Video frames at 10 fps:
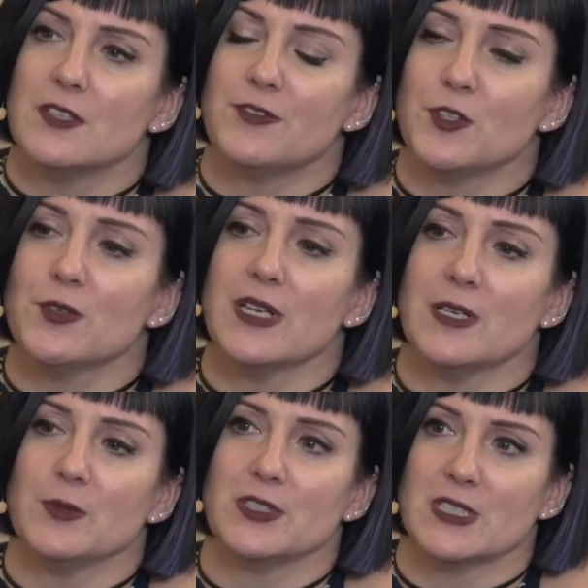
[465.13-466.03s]
If you're
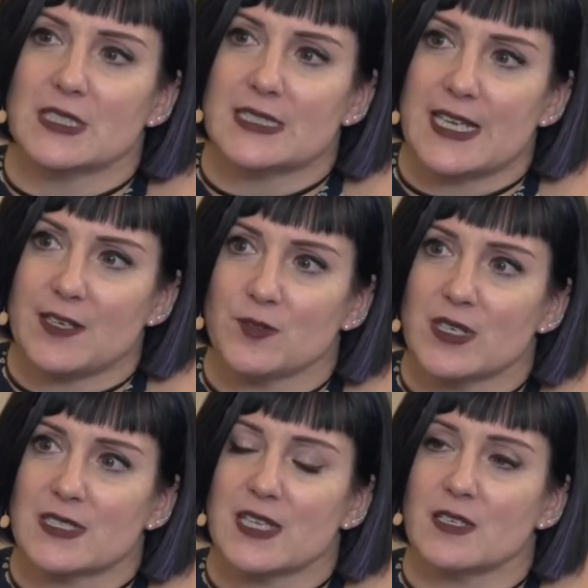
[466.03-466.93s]
able to
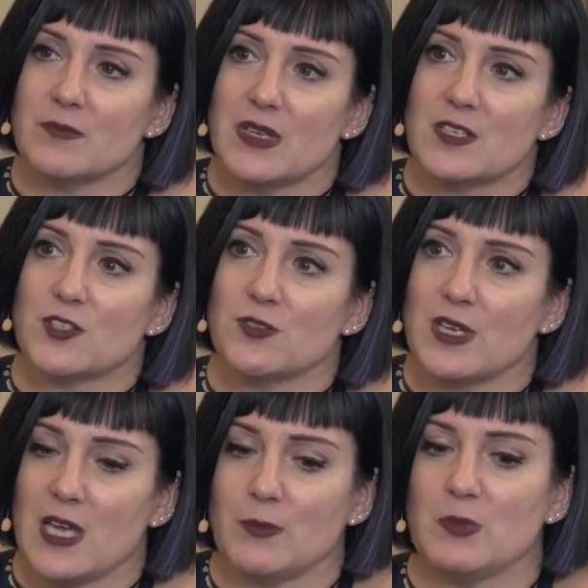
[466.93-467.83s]
containerize that, it makes you
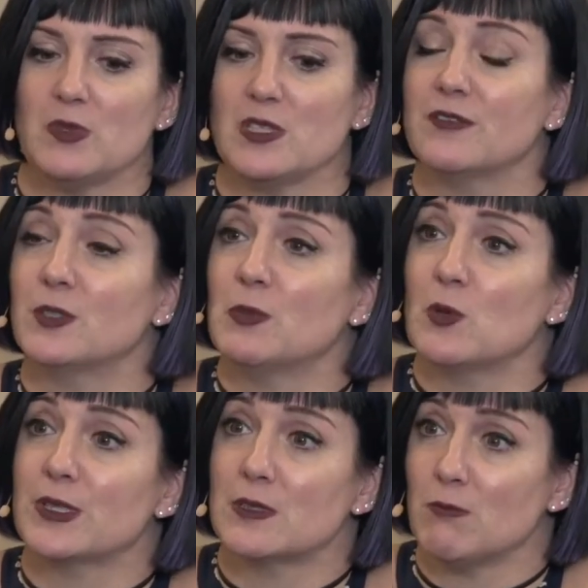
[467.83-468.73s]
capable of
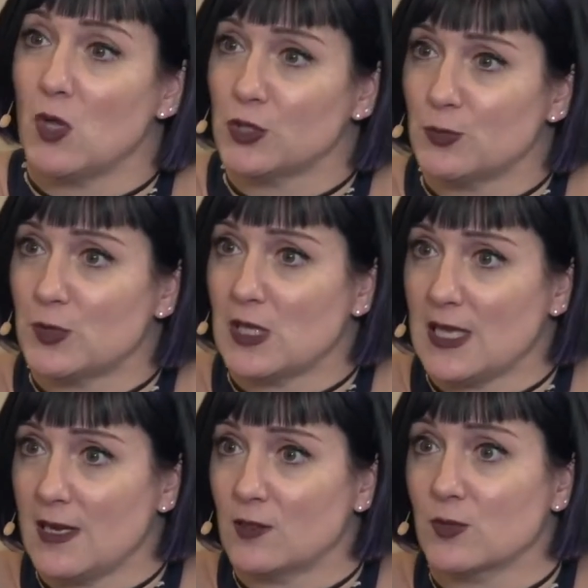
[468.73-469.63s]
deploying to multiple
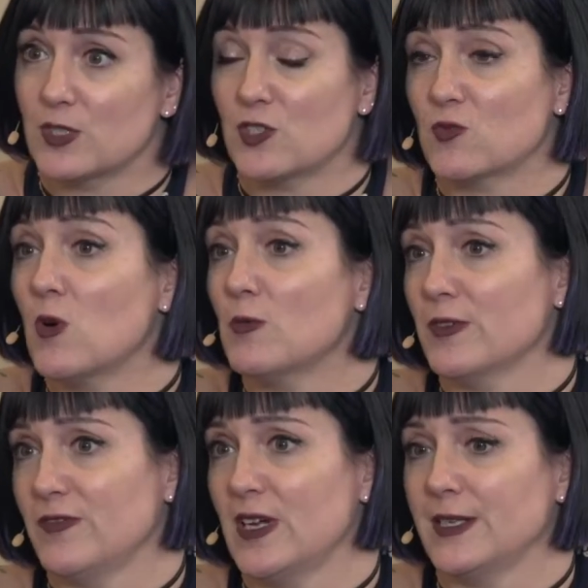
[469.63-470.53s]
clouds, which is what
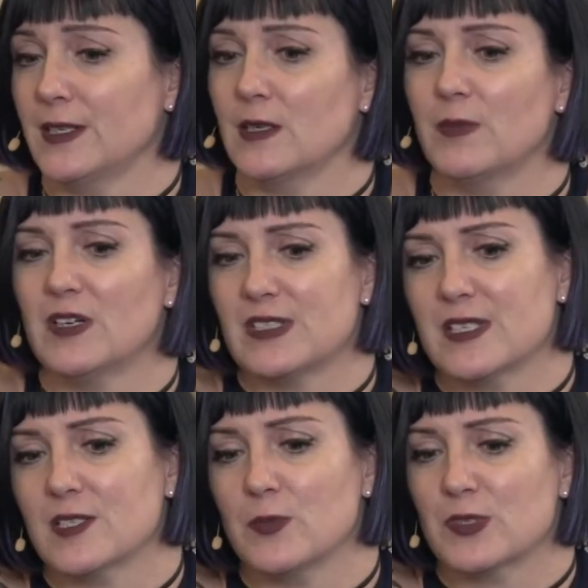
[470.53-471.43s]
we're finding. About
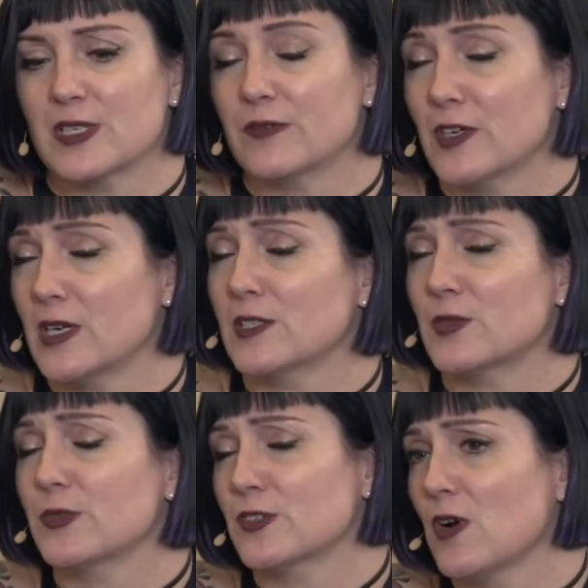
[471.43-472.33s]
60% of our
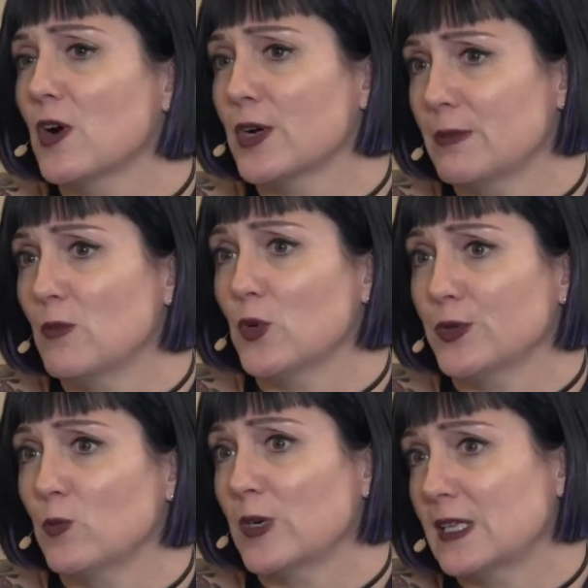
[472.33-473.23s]
customers are in more
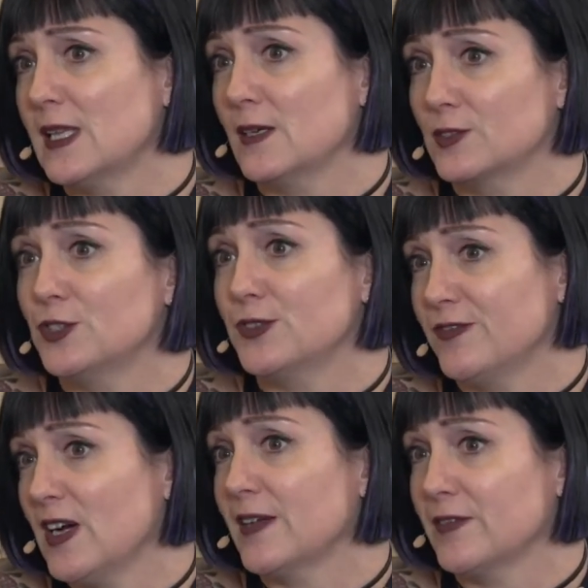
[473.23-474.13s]
than one cloud, 2 to
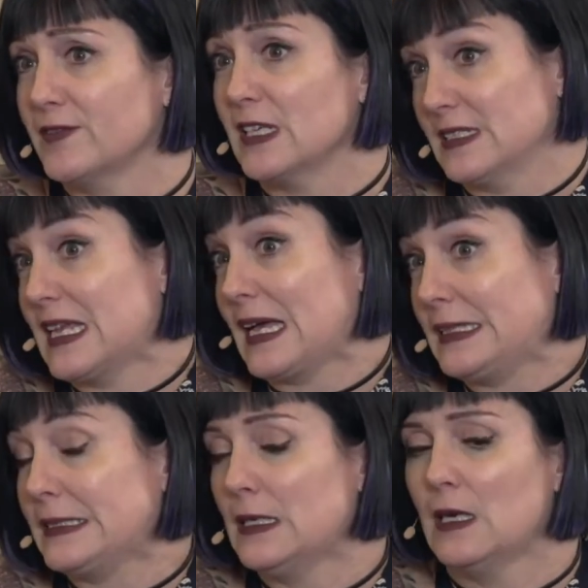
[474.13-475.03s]
5
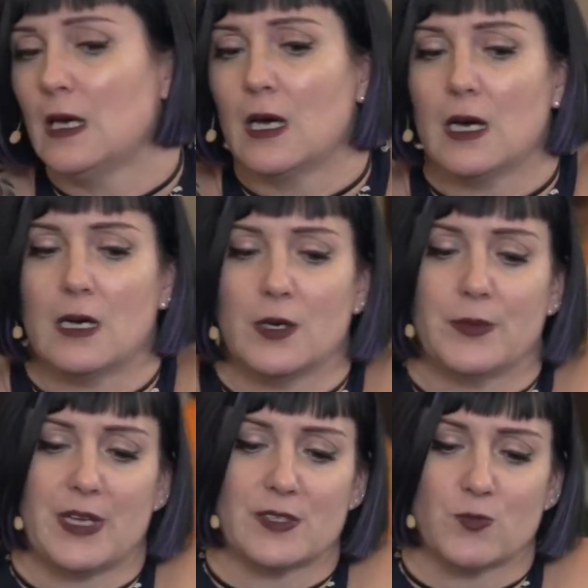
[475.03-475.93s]
exactly.
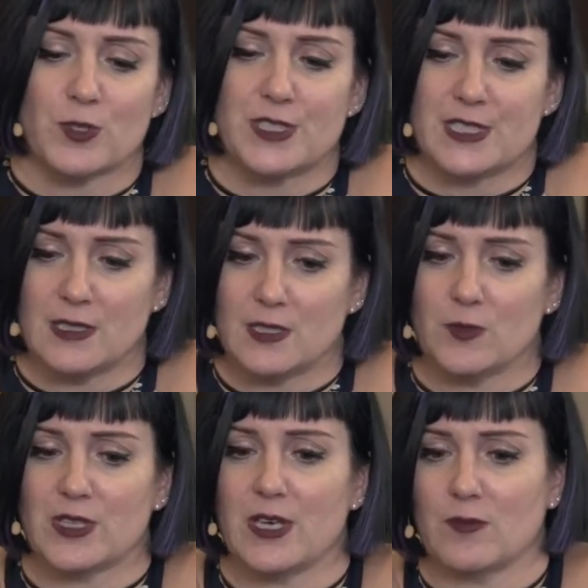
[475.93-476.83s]
As we're
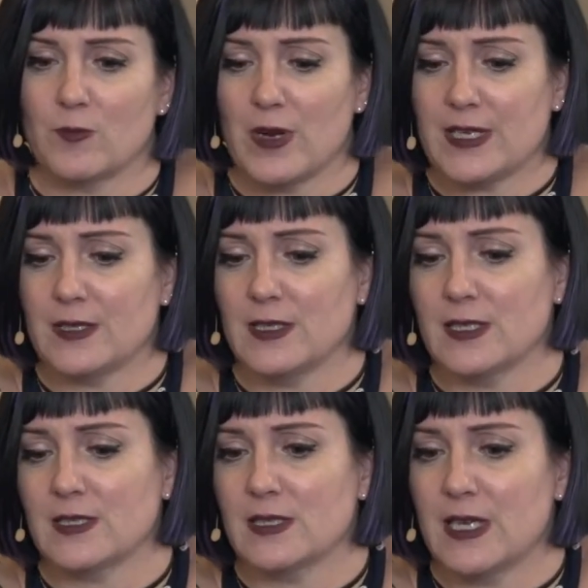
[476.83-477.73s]
dealing with that and
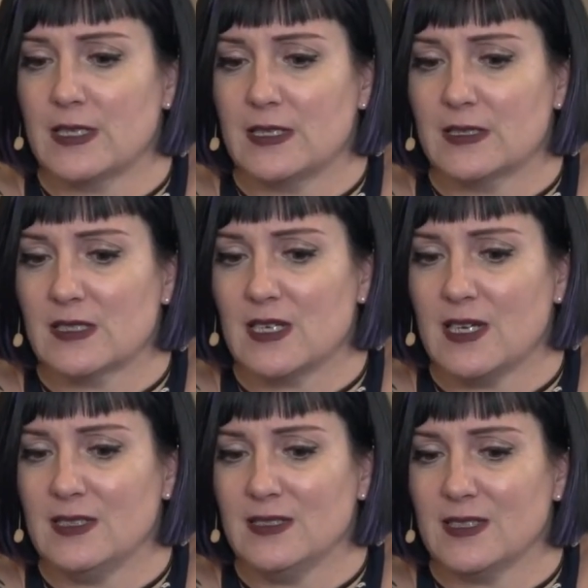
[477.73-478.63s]
recognizing that, it's
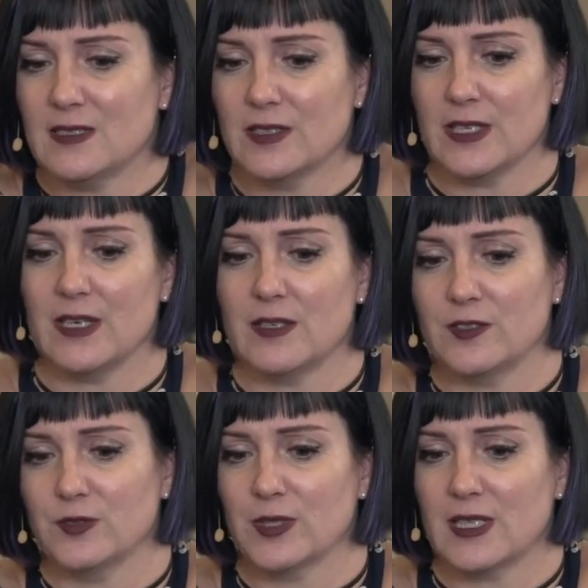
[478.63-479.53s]
kind of like looking
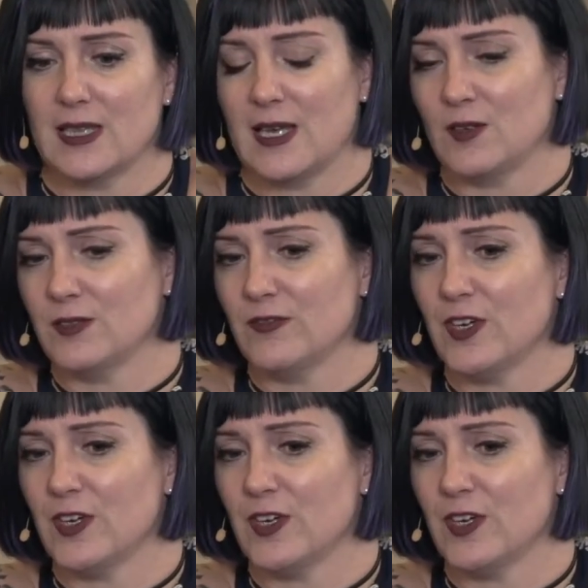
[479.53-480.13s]
at your cloud